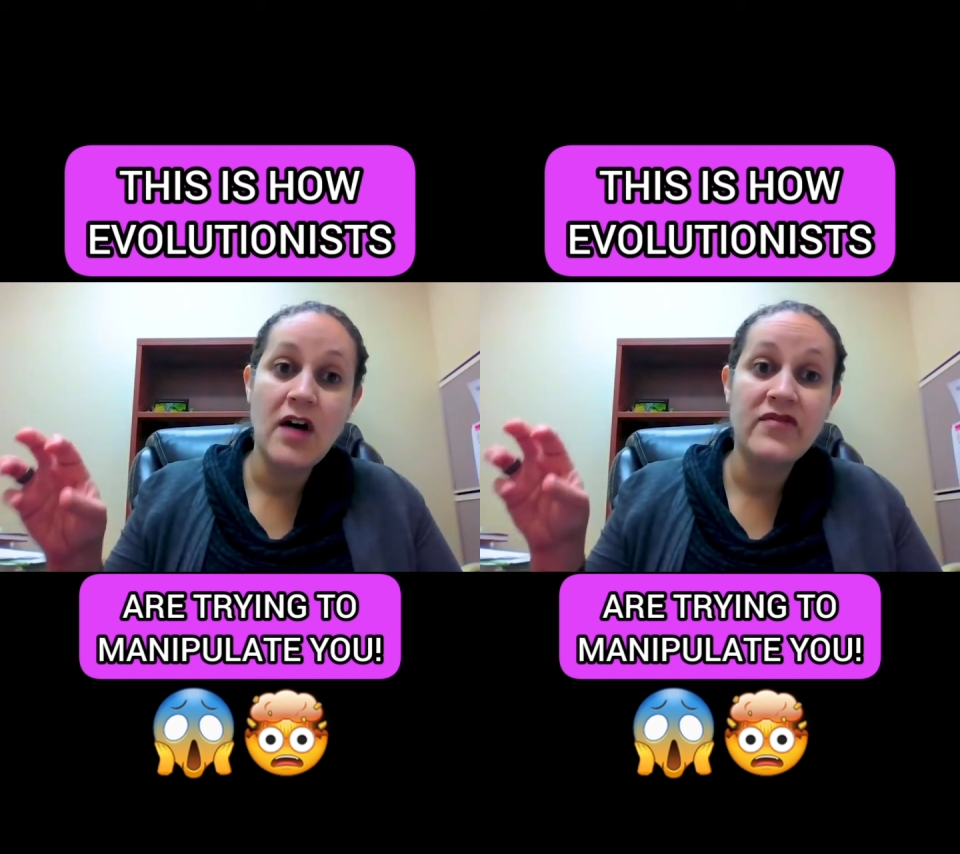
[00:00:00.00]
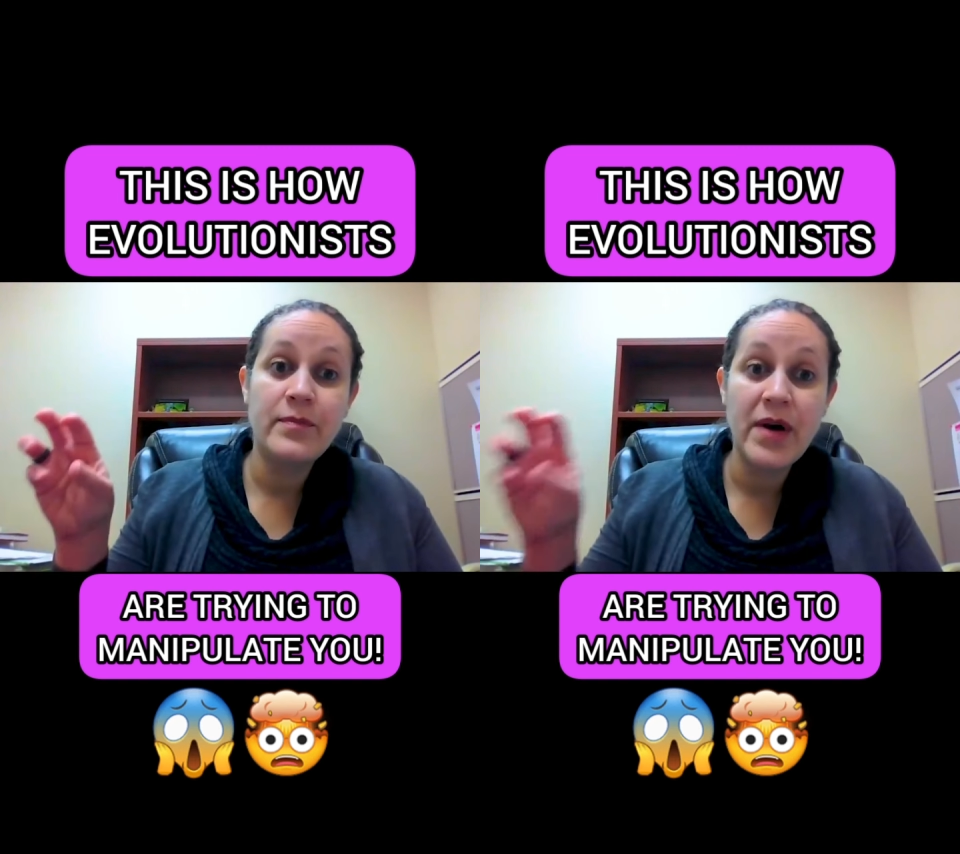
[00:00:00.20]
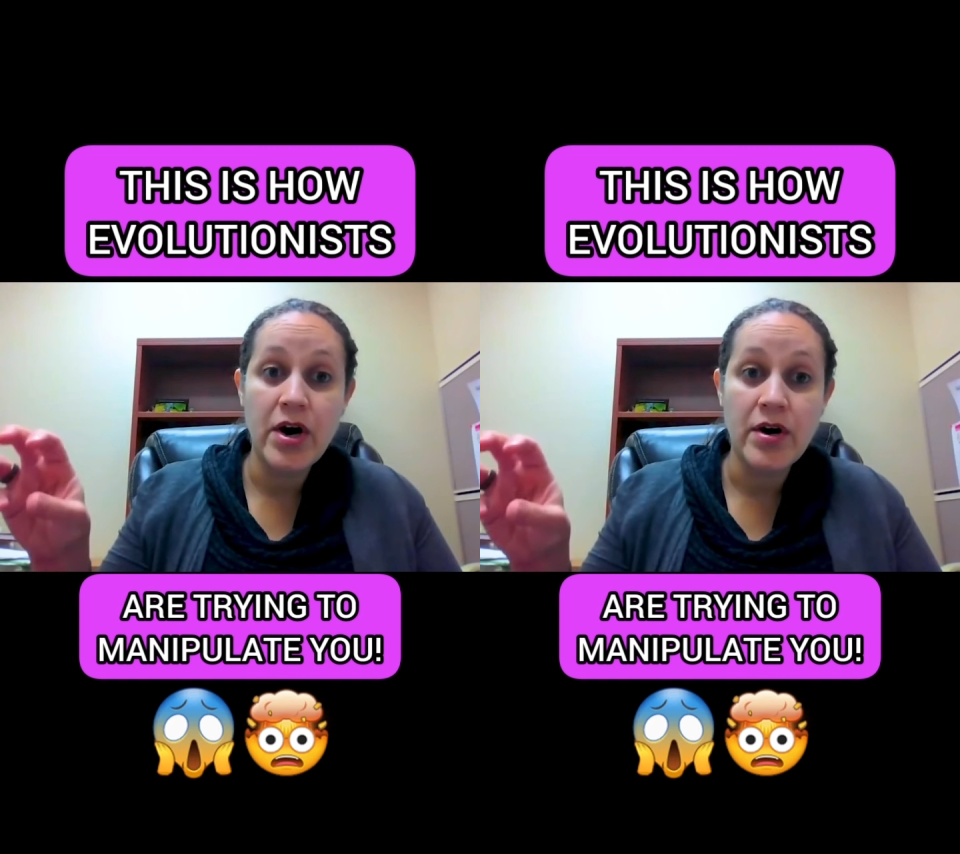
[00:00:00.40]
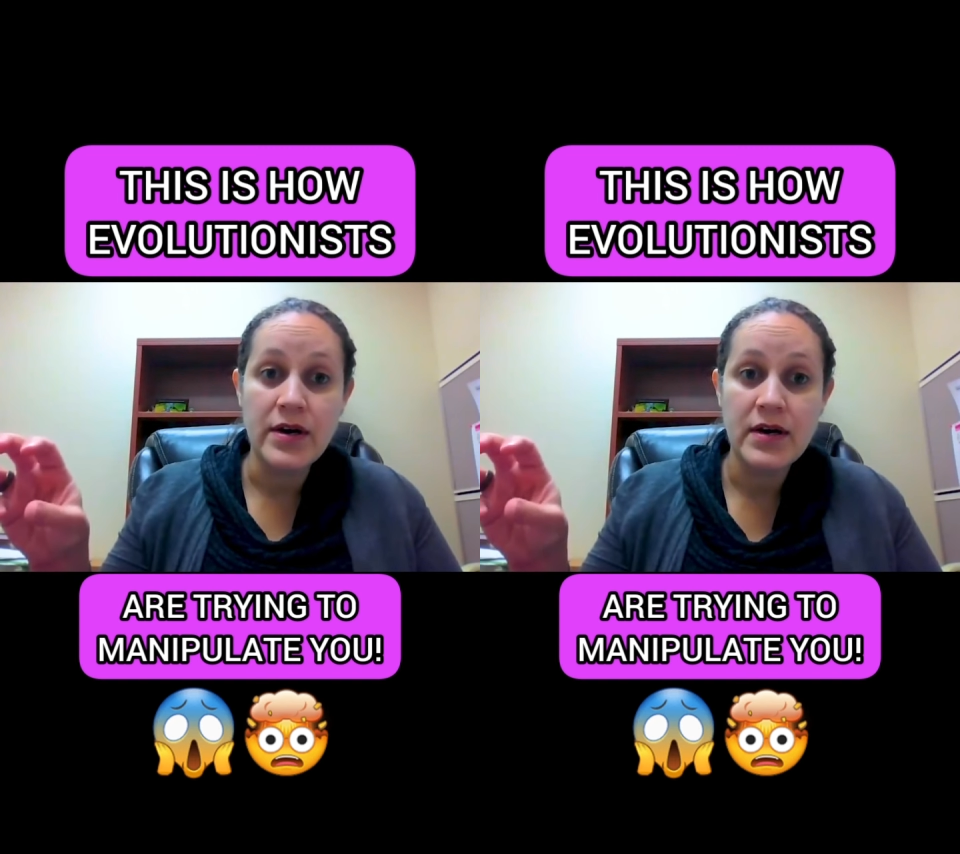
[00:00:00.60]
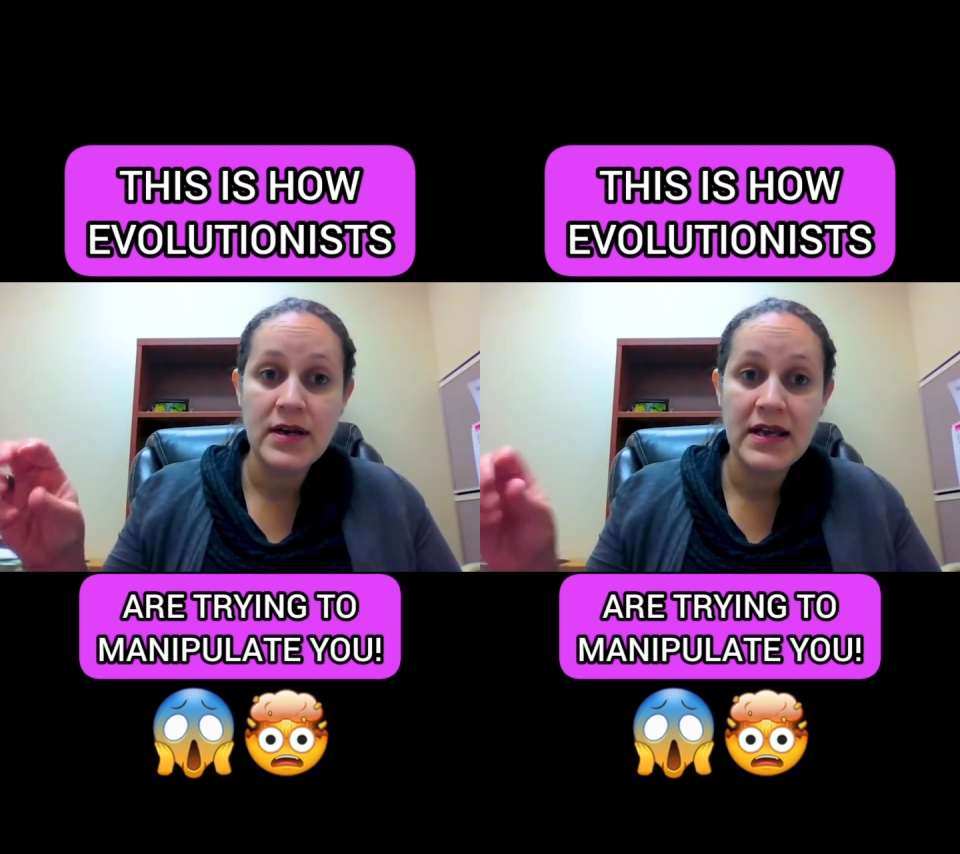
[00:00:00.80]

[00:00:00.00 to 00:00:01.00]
of bird